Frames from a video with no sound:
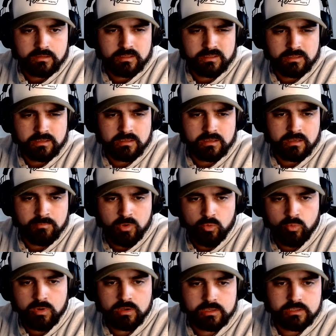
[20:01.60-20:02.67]
a
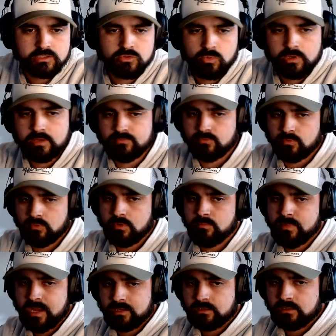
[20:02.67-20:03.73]
Milwaukee 24
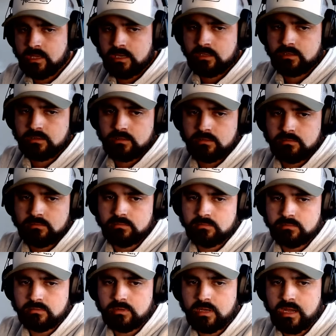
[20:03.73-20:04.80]
magnetic
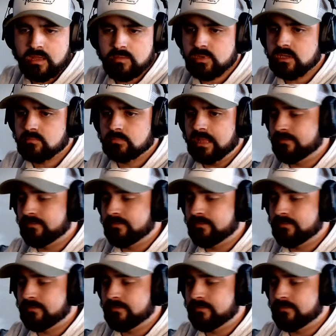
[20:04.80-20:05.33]
I-beam